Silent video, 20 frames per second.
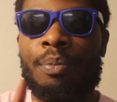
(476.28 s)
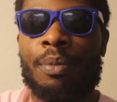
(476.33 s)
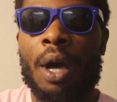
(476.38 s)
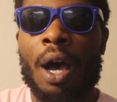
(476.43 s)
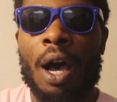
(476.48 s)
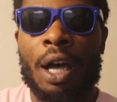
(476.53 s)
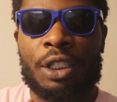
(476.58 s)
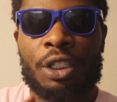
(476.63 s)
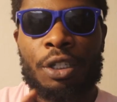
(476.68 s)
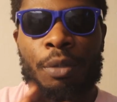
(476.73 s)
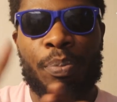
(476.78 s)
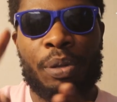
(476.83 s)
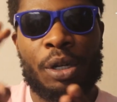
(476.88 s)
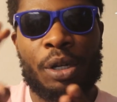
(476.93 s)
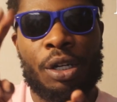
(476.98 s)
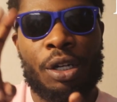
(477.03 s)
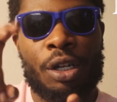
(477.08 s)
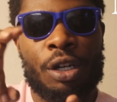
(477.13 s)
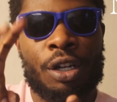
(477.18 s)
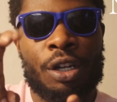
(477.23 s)

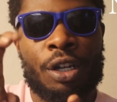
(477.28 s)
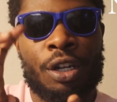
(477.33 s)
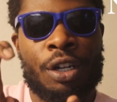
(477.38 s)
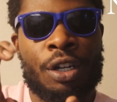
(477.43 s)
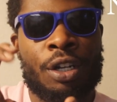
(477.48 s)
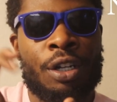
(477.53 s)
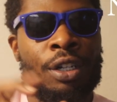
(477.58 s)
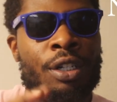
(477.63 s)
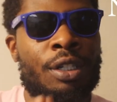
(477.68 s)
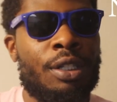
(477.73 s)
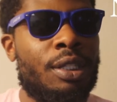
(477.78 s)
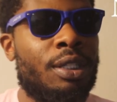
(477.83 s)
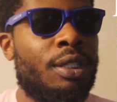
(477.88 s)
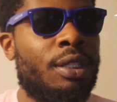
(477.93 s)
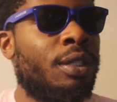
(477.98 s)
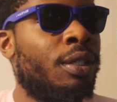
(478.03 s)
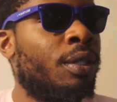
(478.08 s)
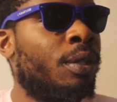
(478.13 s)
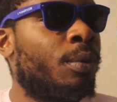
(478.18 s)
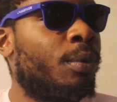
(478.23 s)

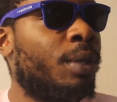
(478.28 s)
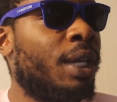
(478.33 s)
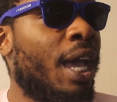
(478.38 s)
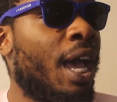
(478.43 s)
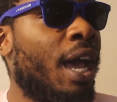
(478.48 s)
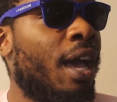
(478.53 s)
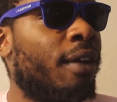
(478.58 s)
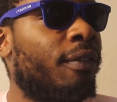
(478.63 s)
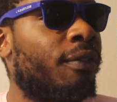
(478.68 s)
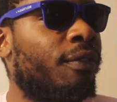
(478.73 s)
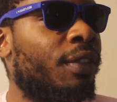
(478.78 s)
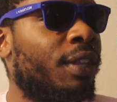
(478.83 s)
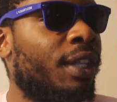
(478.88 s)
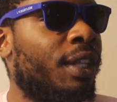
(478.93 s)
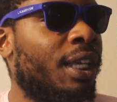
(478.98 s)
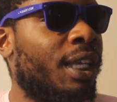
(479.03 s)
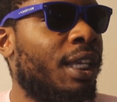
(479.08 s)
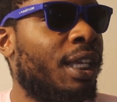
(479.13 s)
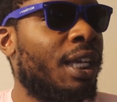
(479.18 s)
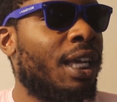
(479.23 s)
entrepreneurs, we have
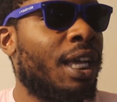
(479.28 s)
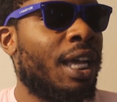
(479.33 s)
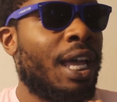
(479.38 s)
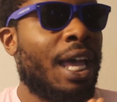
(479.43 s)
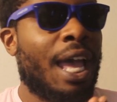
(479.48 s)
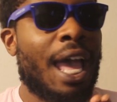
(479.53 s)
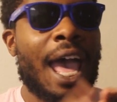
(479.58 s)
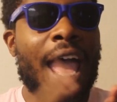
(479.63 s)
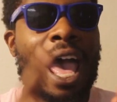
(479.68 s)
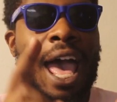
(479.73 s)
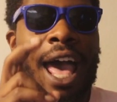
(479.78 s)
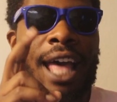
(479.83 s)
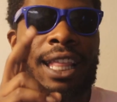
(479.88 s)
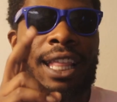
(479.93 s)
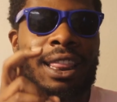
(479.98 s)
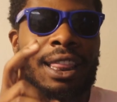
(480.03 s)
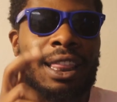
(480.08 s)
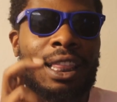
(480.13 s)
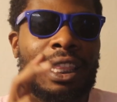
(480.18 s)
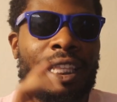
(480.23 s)
the
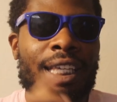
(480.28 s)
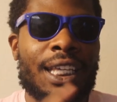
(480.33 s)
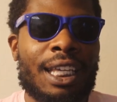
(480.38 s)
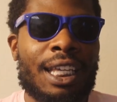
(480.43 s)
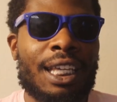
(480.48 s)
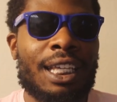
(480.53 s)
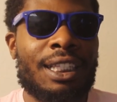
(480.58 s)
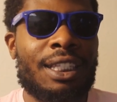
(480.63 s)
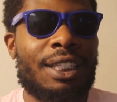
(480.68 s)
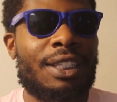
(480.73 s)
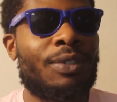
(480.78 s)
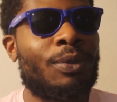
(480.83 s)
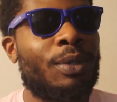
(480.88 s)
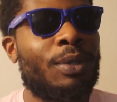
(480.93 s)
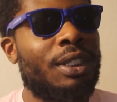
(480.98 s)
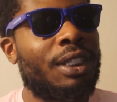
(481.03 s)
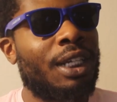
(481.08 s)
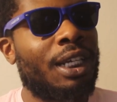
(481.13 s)
athletes, which